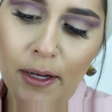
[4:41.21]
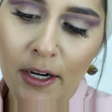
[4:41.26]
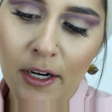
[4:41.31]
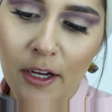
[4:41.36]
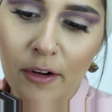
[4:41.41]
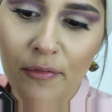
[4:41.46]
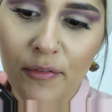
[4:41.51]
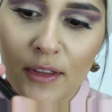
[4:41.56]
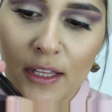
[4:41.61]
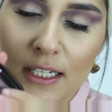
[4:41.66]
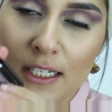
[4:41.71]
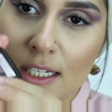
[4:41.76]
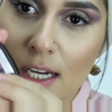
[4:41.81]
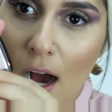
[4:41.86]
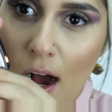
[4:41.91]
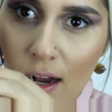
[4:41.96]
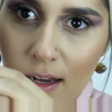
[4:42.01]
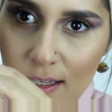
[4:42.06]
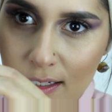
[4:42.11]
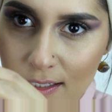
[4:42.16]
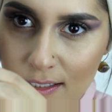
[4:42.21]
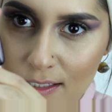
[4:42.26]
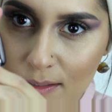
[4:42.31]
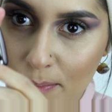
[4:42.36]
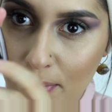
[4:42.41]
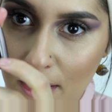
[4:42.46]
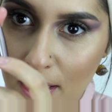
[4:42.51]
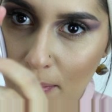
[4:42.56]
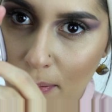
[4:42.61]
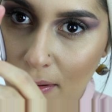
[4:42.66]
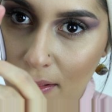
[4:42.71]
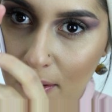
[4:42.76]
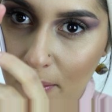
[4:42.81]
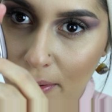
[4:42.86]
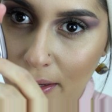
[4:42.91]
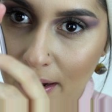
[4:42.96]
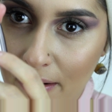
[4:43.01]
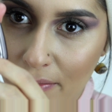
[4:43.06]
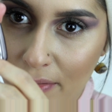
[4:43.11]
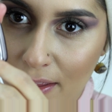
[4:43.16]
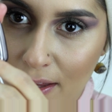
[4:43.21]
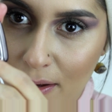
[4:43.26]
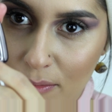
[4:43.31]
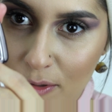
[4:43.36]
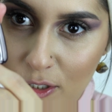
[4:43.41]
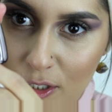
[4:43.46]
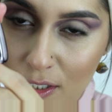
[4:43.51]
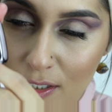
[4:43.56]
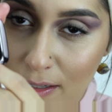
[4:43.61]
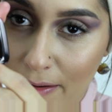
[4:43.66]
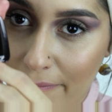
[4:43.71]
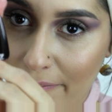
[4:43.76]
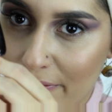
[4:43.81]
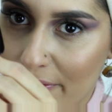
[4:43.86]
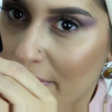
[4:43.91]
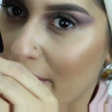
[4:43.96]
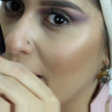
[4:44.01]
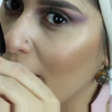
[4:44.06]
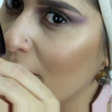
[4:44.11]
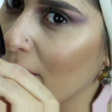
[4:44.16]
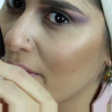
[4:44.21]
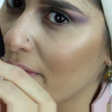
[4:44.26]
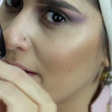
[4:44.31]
going to go for the darkest purple that we have there, which is very,